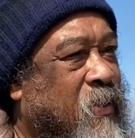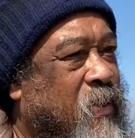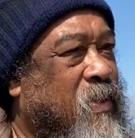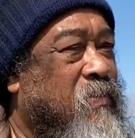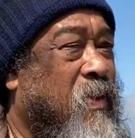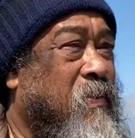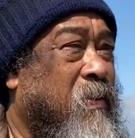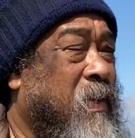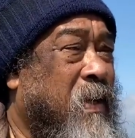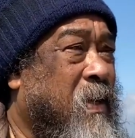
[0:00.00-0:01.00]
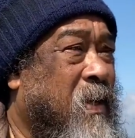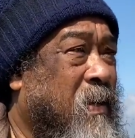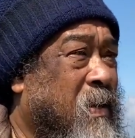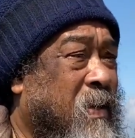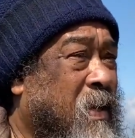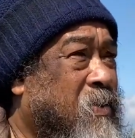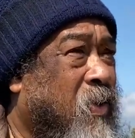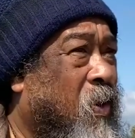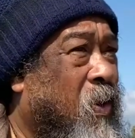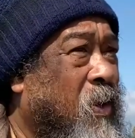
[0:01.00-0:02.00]
which is what we really are. And that's
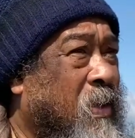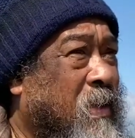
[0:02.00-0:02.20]
all